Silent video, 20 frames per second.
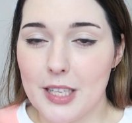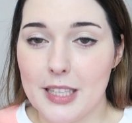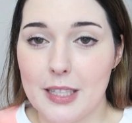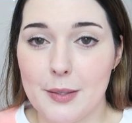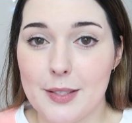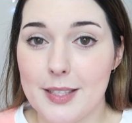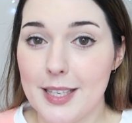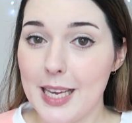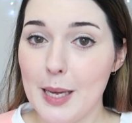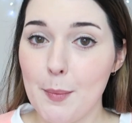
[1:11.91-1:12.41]
and
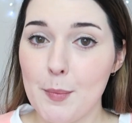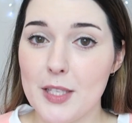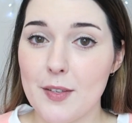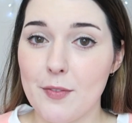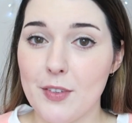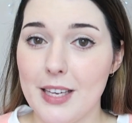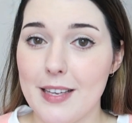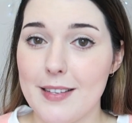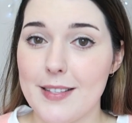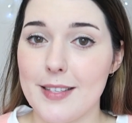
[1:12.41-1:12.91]
there was heaps
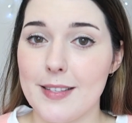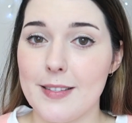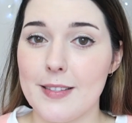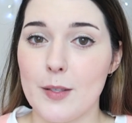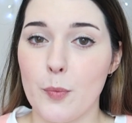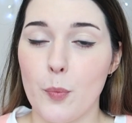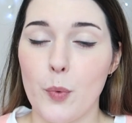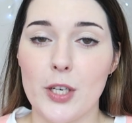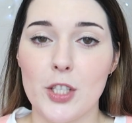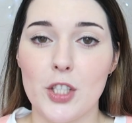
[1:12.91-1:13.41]
of
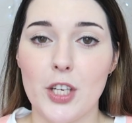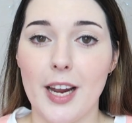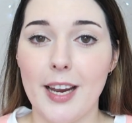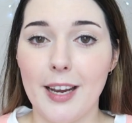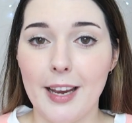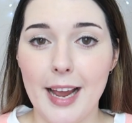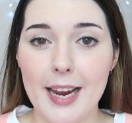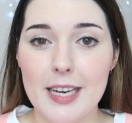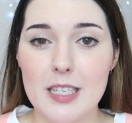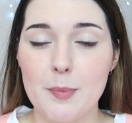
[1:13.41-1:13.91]
essence, which I
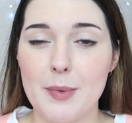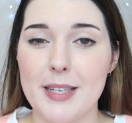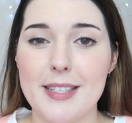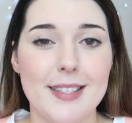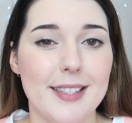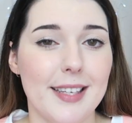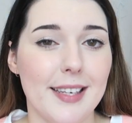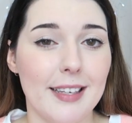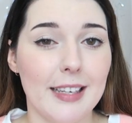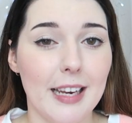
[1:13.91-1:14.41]
liked. My
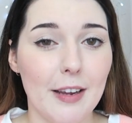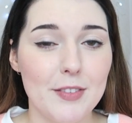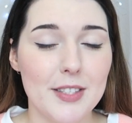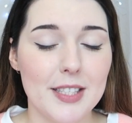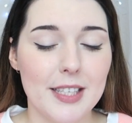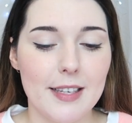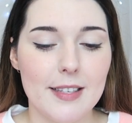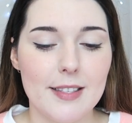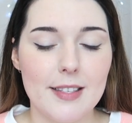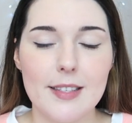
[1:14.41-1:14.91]
skin loves
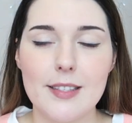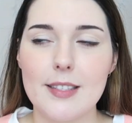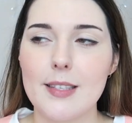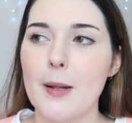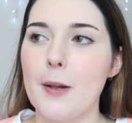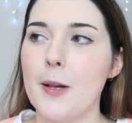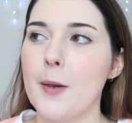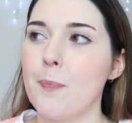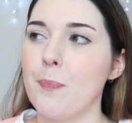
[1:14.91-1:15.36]
the essence.